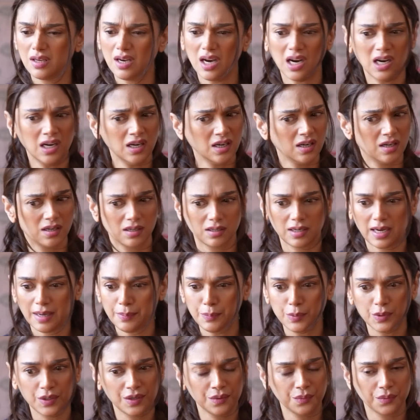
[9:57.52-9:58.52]
Yeah,
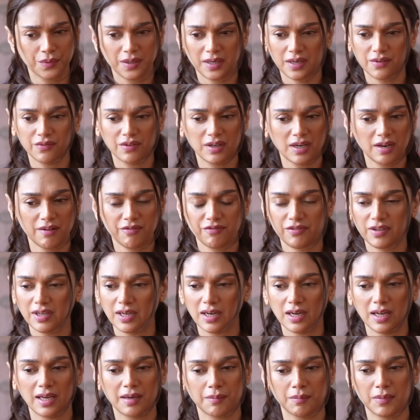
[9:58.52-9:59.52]
I put it whenever I
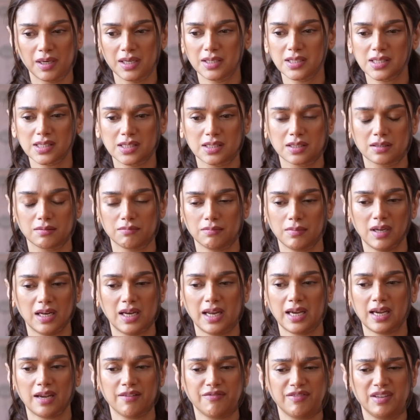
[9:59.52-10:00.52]
feel like my,
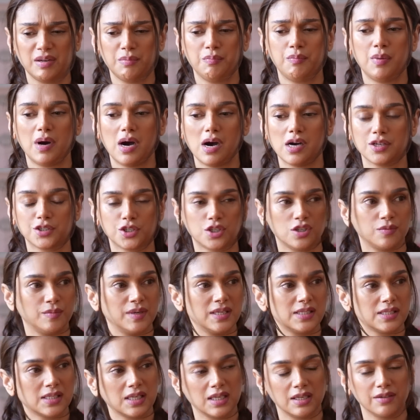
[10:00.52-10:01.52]
like I feel parched or
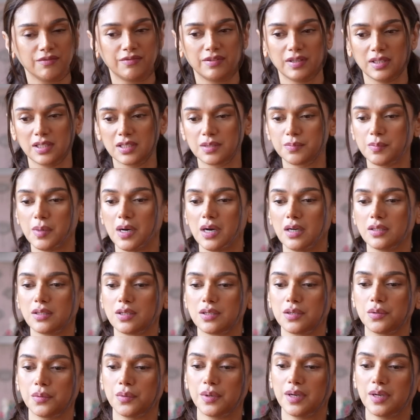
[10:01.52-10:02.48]
my skin feels parched